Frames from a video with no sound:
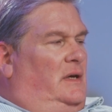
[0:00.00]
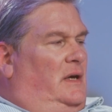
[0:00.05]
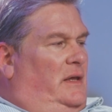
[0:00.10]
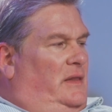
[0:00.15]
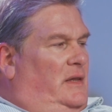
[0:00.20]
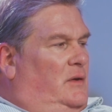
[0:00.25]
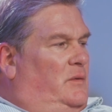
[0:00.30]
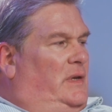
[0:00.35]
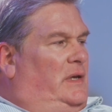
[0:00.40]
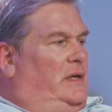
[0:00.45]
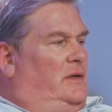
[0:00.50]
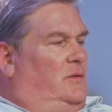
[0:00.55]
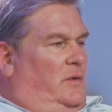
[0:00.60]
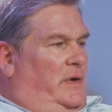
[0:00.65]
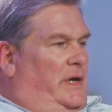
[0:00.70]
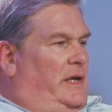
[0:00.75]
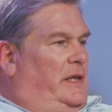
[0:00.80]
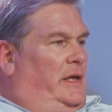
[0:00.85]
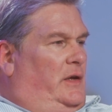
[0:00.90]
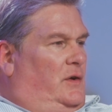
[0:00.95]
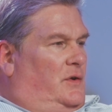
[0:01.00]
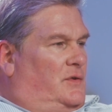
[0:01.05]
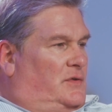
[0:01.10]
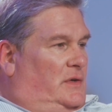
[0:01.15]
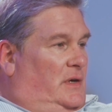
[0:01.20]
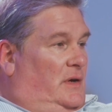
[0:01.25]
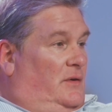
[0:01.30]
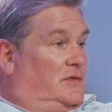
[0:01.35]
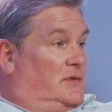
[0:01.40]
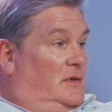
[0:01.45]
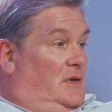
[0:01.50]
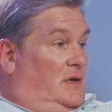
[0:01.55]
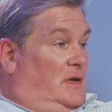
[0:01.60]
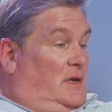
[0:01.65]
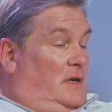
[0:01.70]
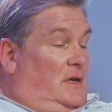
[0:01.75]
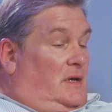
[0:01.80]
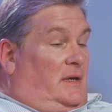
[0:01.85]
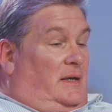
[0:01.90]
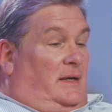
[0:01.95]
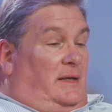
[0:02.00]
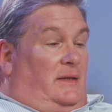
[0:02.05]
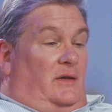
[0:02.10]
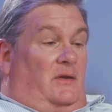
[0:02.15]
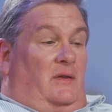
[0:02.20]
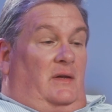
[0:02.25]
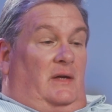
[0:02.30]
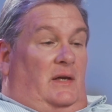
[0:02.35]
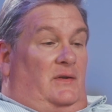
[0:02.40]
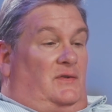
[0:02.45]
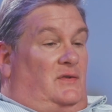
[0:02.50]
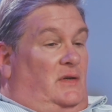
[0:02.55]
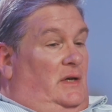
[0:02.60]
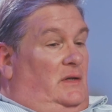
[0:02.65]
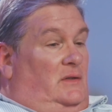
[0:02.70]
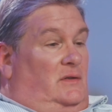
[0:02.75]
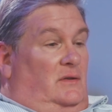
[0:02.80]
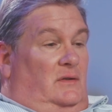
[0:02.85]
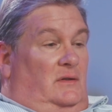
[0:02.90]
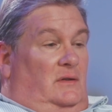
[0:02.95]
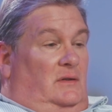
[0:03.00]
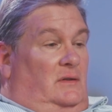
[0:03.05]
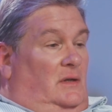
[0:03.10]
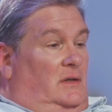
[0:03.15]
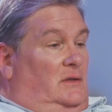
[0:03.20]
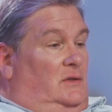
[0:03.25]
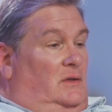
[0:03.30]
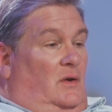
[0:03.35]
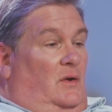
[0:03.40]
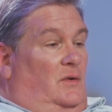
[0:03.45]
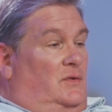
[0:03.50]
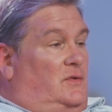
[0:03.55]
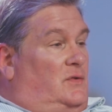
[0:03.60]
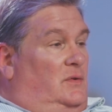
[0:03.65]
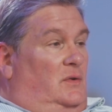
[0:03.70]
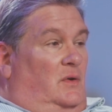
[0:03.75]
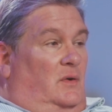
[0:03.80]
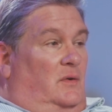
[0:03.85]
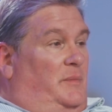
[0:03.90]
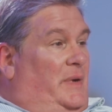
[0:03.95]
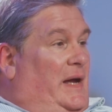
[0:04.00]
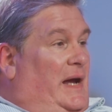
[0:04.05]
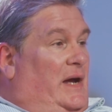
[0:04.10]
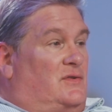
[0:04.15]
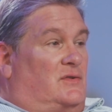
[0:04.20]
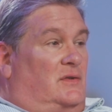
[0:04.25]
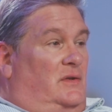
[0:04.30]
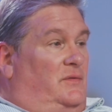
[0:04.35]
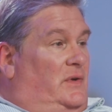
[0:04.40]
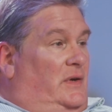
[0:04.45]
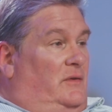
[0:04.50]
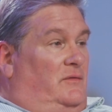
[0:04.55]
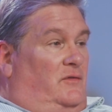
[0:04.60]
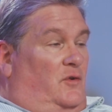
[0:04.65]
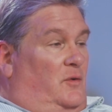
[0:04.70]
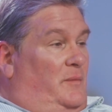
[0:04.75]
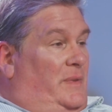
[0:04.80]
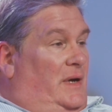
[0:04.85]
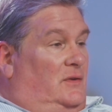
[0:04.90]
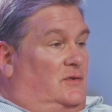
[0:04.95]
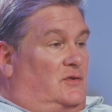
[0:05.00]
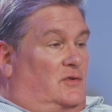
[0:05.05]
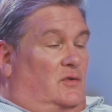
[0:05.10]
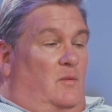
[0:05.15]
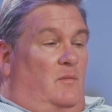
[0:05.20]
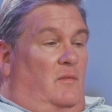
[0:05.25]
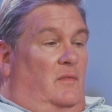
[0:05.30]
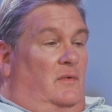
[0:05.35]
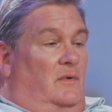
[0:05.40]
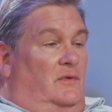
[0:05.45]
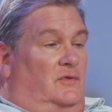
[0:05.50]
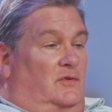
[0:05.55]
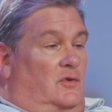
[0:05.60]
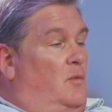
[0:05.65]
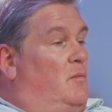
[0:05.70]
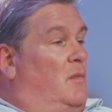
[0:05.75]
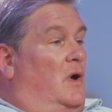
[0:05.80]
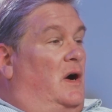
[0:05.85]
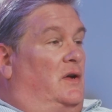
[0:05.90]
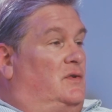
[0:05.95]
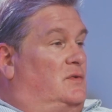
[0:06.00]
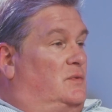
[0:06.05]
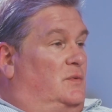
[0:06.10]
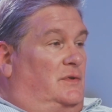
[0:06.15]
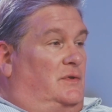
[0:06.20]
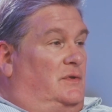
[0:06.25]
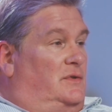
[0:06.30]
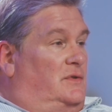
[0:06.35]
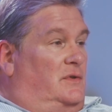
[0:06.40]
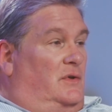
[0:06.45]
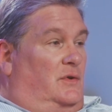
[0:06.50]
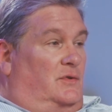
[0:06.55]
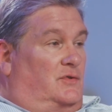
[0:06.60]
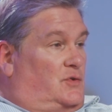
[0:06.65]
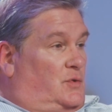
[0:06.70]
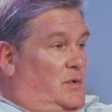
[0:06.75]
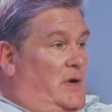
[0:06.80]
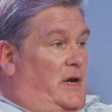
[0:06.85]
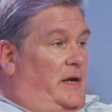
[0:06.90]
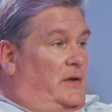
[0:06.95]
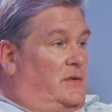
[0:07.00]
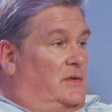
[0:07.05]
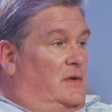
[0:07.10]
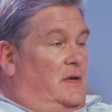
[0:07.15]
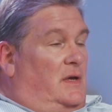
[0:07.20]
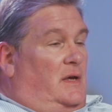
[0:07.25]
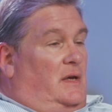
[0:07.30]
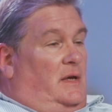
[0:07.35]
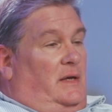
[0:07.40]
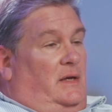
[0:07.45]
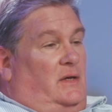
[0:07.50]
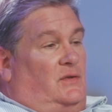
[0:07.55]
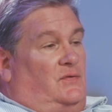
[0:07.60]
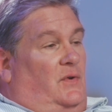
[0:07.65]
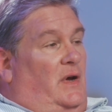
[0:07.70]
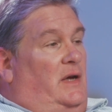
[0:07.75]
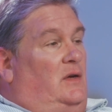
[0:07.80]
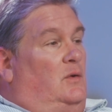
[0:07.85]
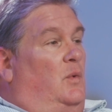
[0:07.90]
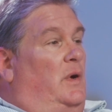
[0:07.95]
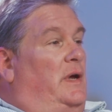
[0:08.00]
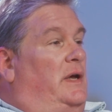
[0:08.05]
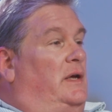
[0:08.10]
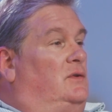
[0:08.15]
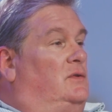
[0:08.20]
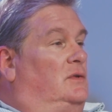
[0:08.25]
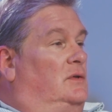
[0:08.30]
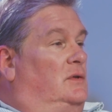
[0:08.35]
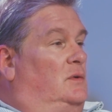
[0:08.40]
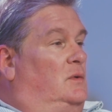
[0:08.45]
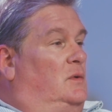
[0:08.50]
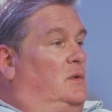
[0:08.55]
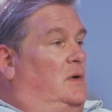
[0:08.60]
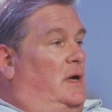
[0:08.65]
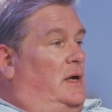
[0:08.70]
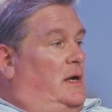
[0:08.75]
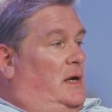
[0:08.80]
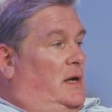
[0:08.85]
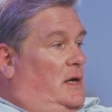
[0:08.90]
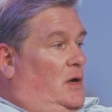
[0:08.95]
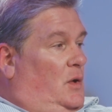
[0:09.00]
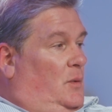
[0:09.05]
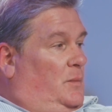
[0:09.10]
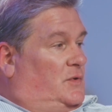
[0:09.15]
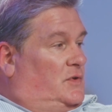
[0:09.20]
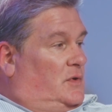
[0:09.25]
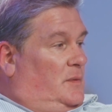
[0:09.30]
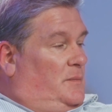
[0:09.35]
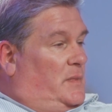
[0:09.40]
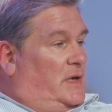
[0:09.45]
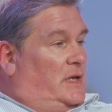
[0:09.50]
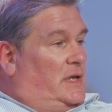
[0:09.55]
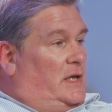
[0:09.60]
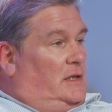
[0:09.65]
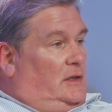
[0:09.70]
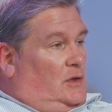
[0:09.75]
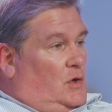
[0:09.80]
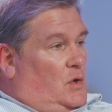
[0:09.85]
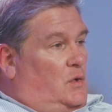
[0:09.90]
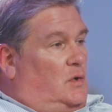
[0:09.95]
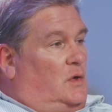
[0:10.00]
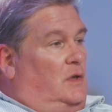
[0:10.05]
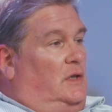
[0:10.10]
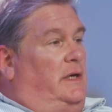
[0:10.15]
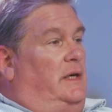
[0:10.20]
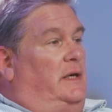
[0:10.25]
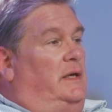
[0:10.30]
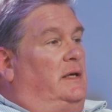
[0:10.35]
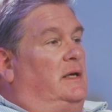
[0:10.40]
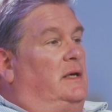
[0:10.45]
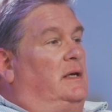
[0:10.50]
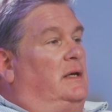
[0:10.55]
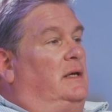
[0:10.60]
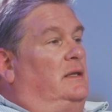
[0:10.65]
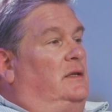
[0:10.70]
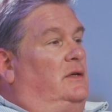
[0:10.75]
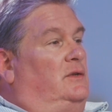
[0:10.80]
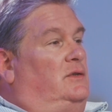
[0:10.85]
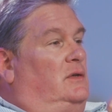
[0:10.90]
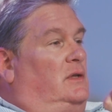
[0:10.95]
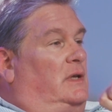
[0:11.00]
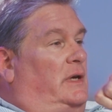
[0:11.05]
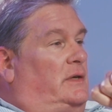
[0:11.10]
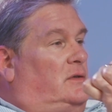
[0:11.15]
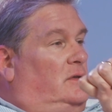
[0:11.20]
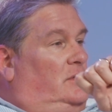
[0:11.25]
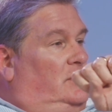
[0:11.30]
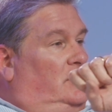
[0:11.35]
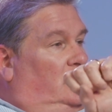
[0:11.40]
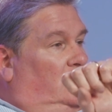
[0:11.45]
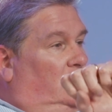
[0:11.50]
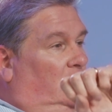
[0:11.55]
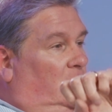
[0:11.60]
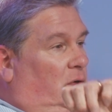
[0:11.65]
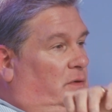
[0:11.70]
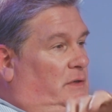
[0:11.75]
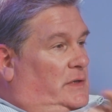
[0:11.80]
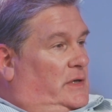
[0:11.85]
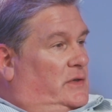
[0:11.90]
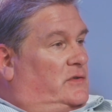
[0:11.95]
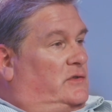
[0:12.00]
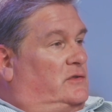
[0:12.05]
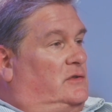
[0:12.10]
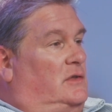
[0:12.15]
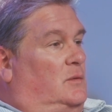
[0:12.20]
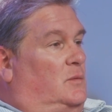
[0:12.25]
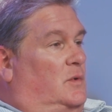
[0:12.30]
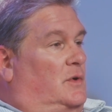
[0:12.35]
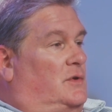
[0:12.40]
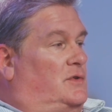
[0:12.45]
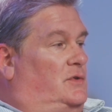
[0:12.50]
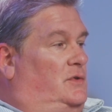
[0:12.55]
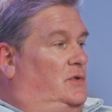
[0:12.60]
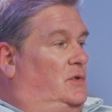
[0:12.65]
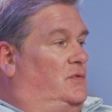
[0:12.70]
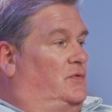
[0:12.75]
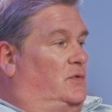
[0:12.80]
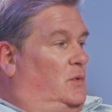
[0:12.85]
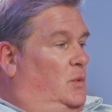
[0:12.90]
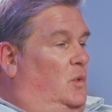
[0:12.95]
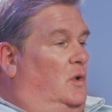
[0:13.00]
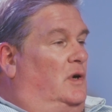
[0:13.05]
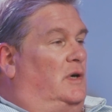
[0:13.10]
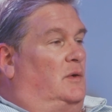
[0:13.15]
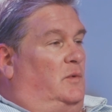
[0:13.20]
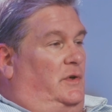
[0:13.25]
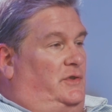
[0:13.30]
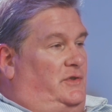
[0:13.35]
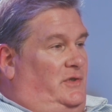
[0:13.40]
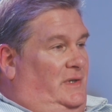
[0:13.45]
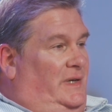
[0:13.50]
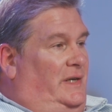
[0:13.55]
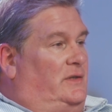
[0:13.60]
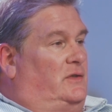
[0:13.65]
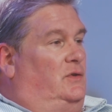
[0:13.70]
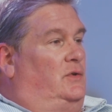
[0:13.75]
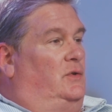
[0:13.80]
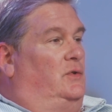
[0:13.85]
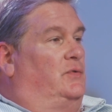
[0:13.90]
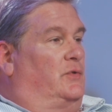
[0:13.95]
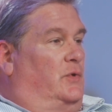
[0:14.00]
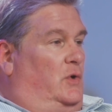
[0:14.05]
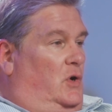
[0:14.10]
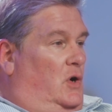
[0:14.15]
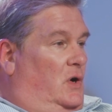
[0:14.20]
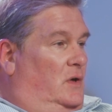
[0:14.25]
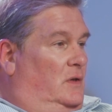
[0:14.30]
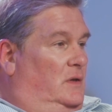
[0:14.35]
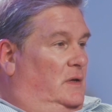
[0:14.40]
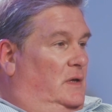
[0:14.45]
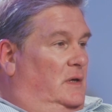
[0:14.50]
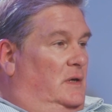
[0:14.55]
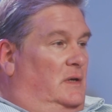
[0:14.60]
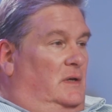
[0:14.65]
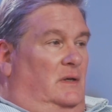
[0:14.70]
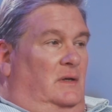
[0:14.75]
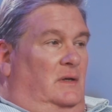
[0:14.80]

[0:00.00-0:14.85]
And I think we need to regulate ourselves. The other thing I'd say to young adults who are passionate for about so much, which is their strength, is find a way to help somebody locally that you'd like to do long distance. In other words, do for one what you'd like to do for all.